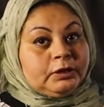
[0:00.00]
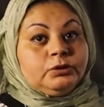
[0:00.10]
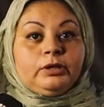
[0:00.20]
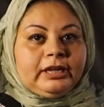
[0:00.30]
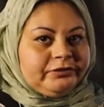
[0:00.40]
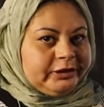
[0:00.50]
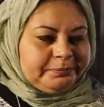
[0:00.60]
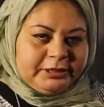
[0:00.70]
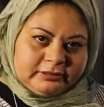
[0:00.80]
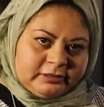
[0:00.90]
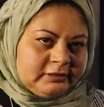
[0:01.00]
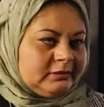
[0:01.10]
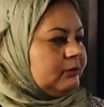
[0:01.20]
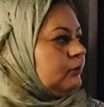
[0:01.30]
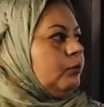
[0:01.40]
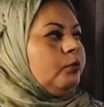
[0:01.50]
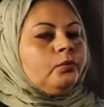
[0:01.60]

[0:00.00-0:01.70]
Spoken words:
You can repeat it